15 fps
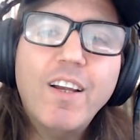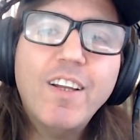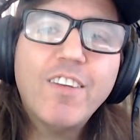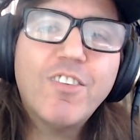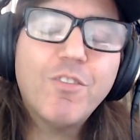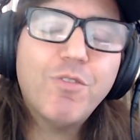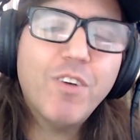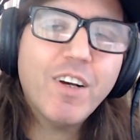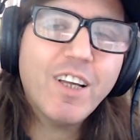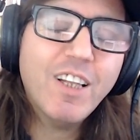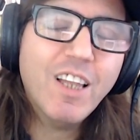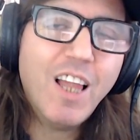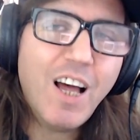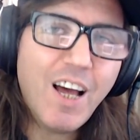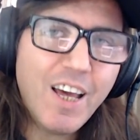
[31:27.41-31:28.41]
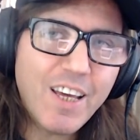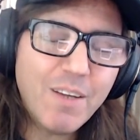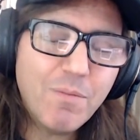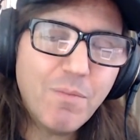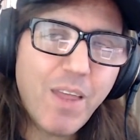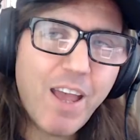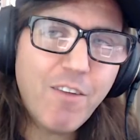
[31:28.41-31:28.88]
It's a fucking lie,
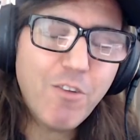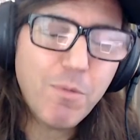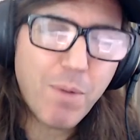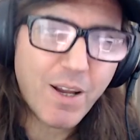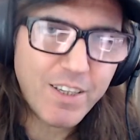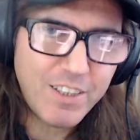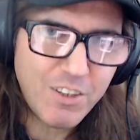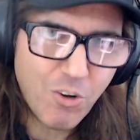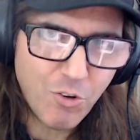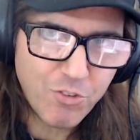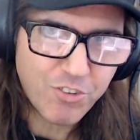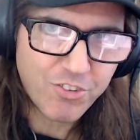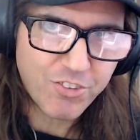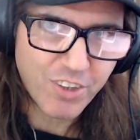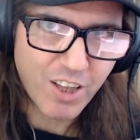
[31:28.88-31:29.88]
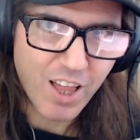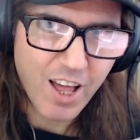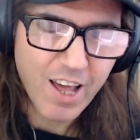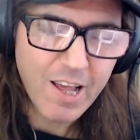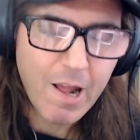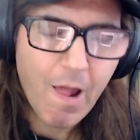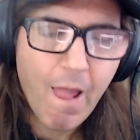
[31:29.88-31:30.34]
and everybody knows it's a
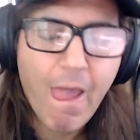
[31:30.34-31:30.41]
lie,